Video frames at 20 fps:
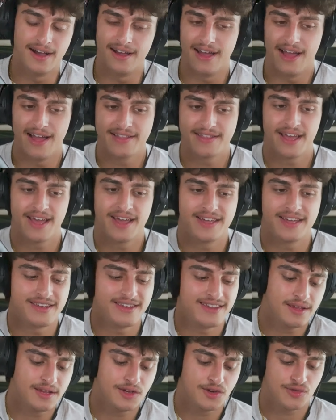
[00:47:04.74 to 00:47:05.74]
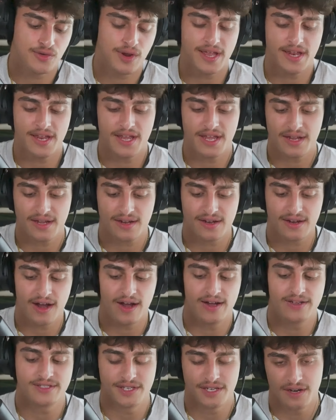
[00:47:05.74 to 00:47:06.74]
And then creating
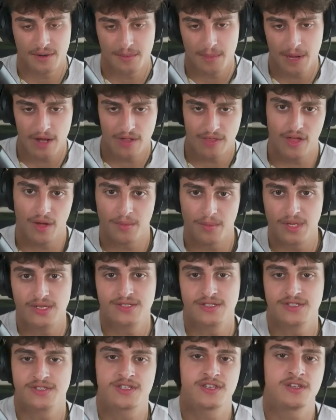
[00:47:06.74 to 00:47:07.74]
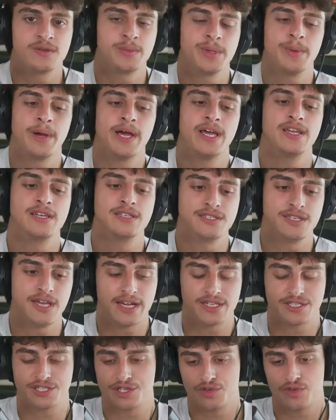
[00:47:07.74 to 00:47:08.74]
content about thumbnails is going to be my into
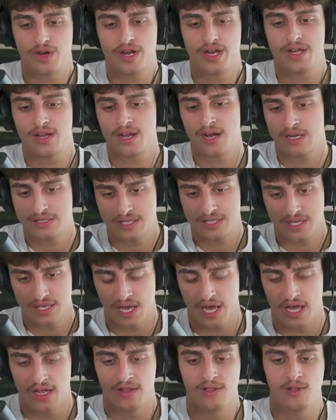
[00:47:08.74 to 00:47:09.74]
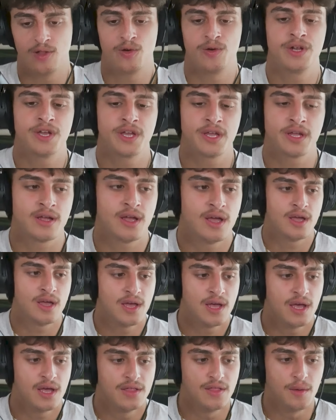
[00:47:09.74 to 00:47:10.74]
actually creating content and learning
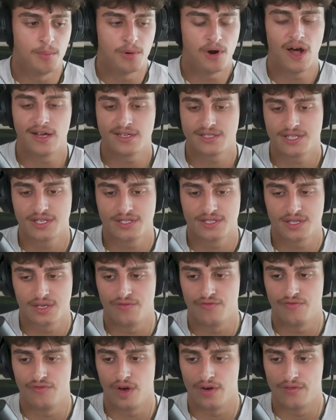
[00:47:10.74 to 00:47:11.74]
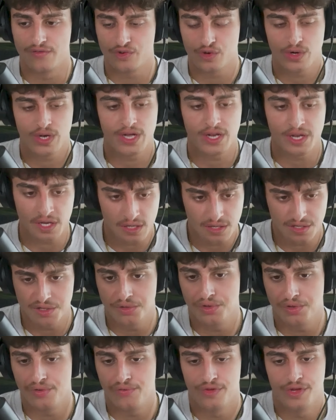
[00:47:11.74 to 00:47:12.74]
the process of creating a
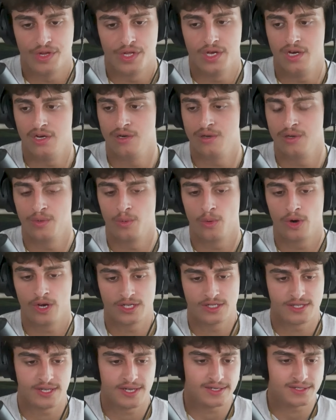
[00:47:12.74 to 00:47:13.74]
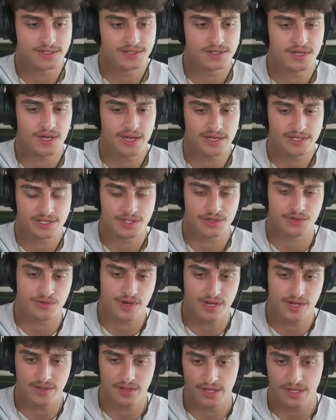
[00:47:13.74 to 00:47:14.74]
YouTube video and what it takes to actually
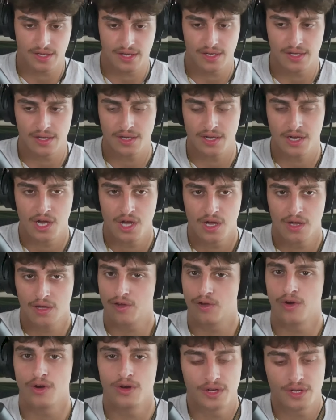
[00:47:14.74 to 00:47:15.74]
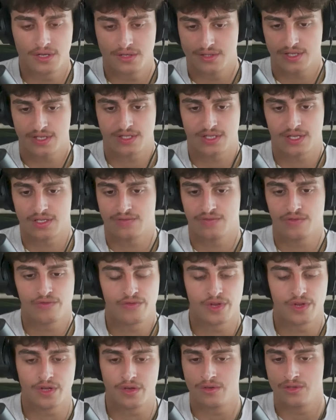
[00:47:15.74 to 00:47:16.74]
create like a good and successful
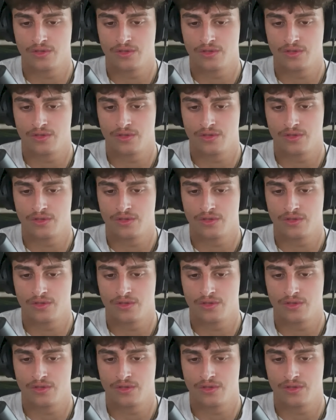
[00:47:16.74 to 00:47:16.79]
video as